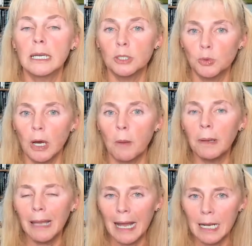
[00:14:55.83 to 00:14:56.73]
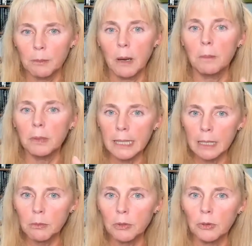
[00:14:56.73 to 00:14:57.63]
into
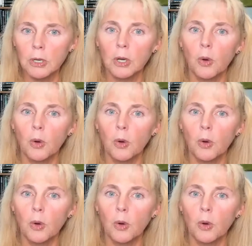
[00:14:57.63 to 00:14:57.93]
applicable